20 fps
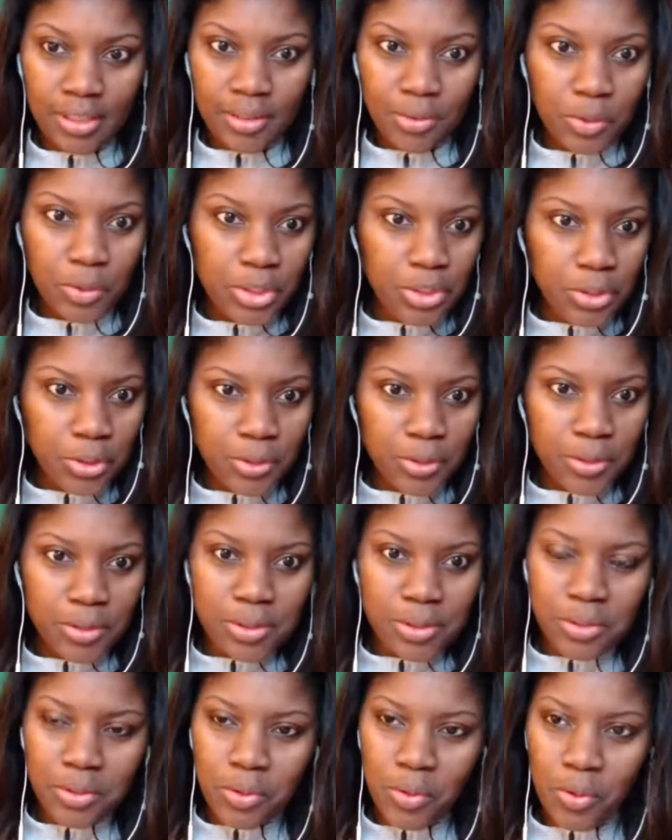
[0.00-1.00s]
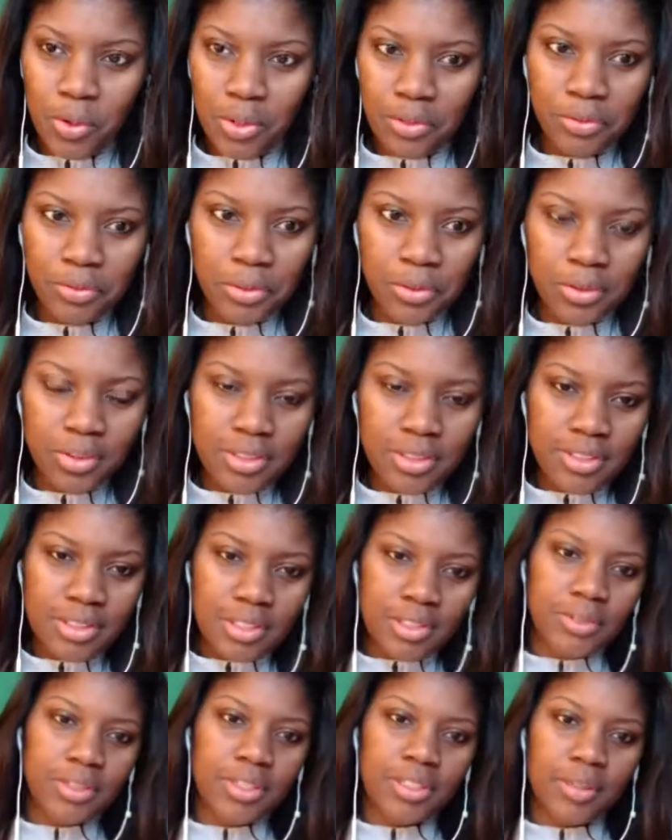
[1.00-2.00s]
returned, or if you're
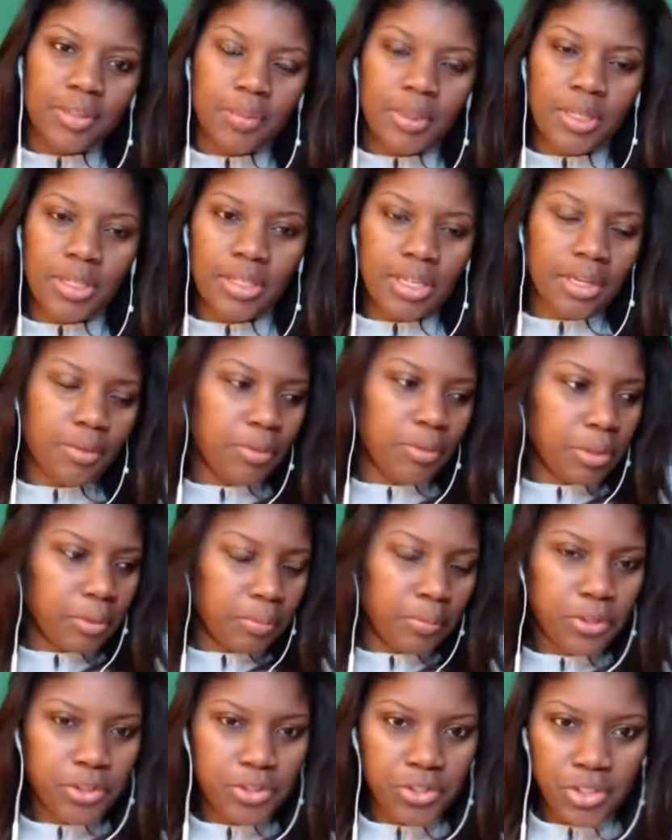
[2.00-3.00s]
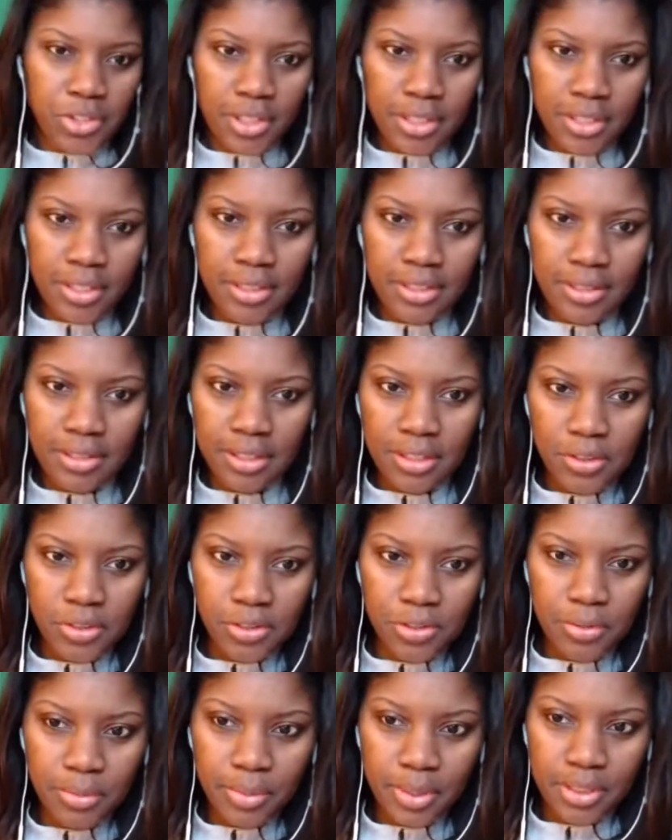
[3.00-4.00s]
considering coming in, I really appreciate it. Thank you
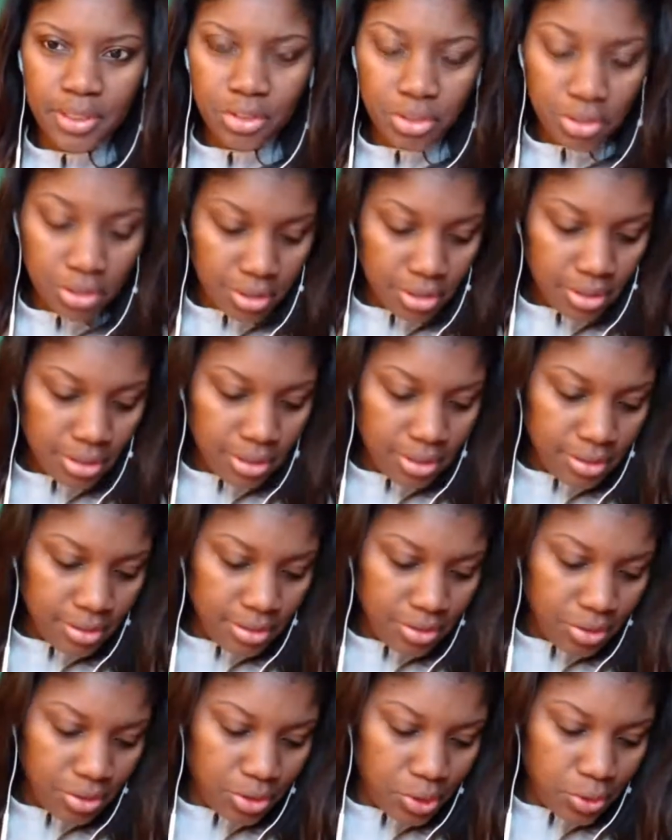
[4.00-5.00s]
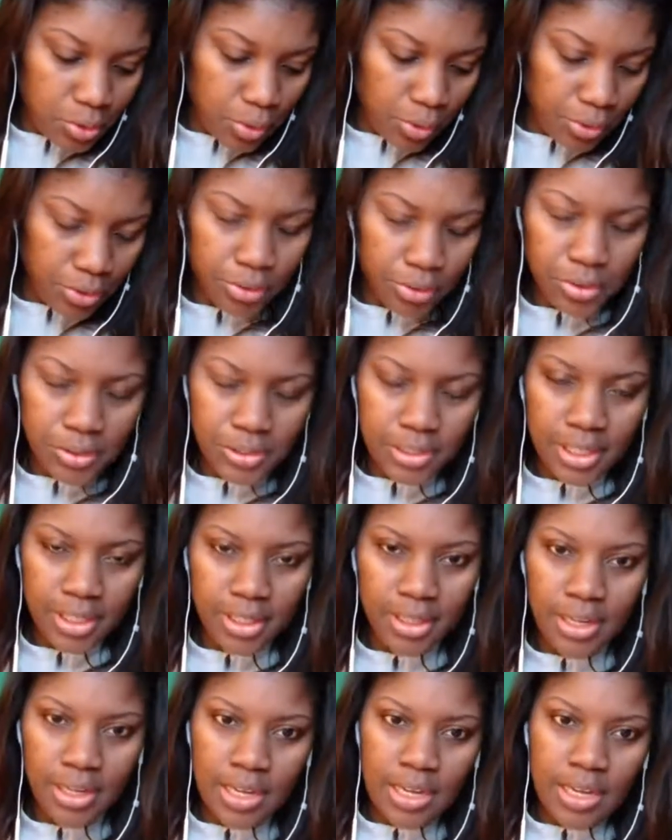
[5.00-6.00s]
so much. It is your
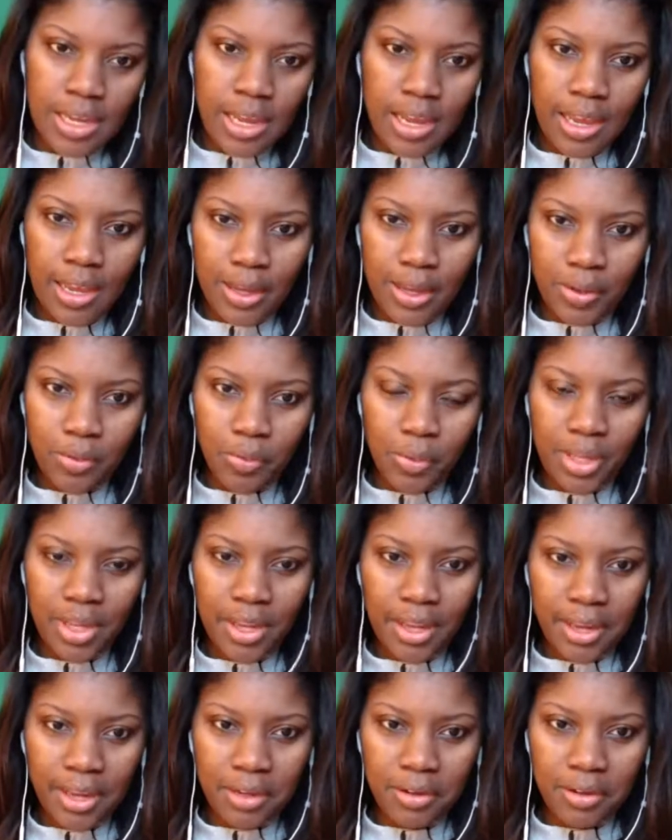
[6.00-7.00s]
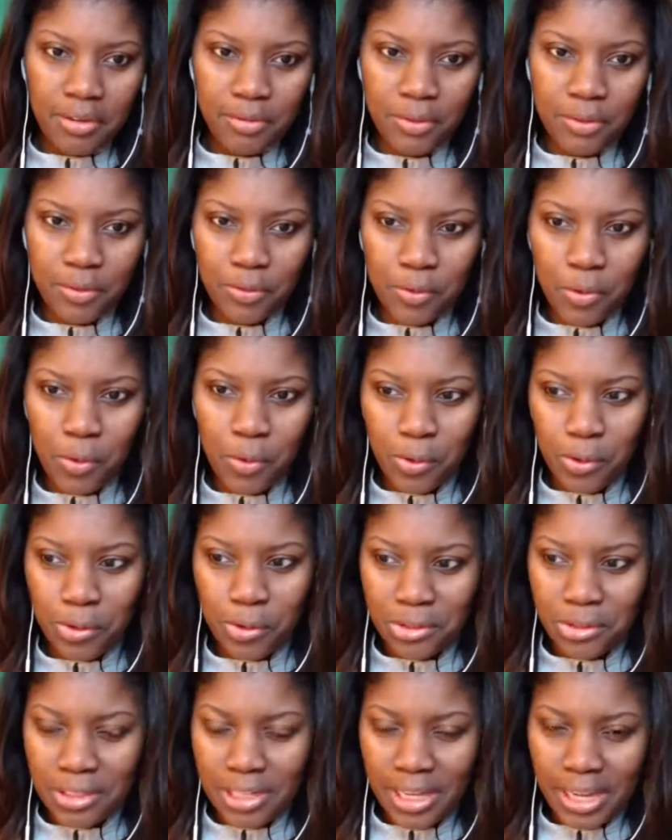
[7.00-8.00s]
Thursday, and we have, of
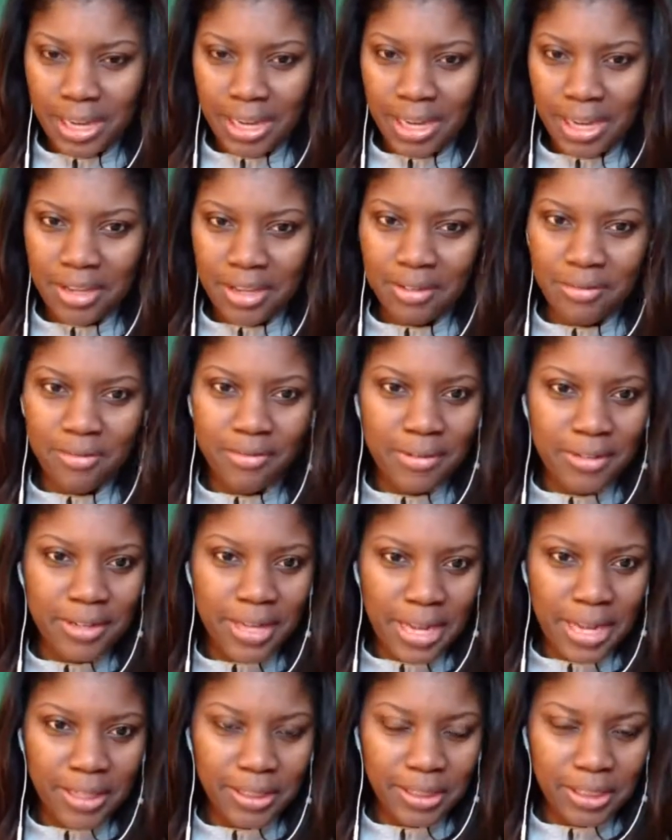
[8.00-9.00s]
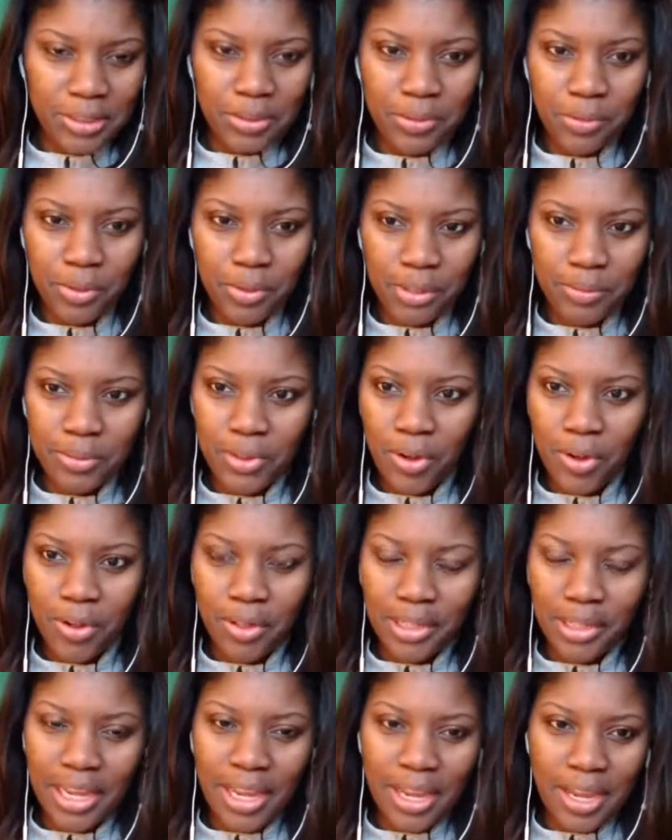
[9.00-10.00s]
course, a finale, or what I'm
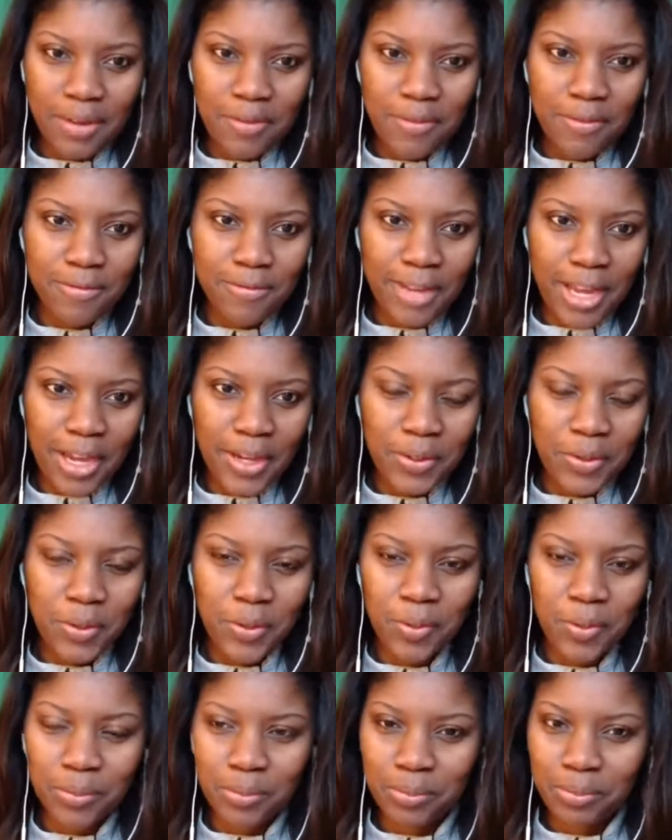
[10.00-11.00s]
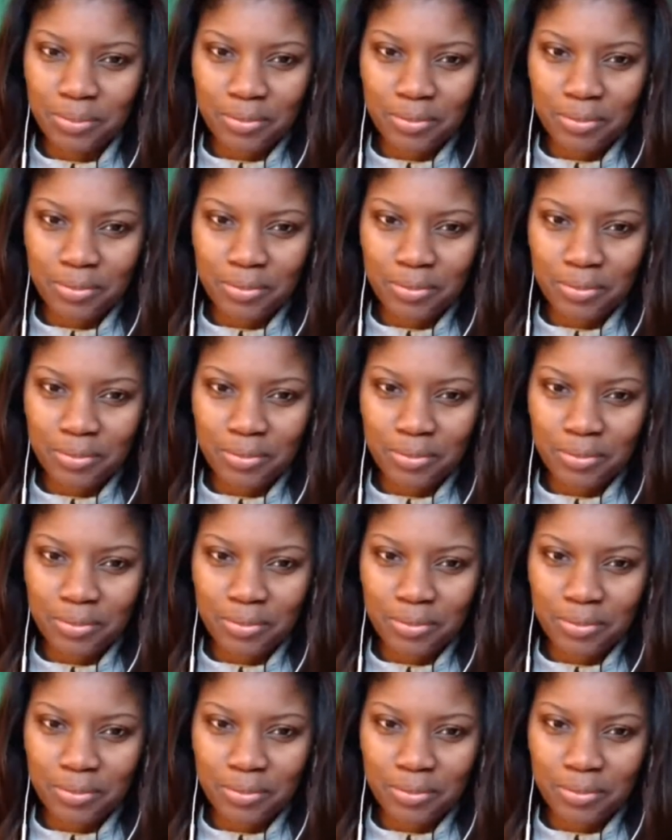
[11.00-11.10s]
calling a final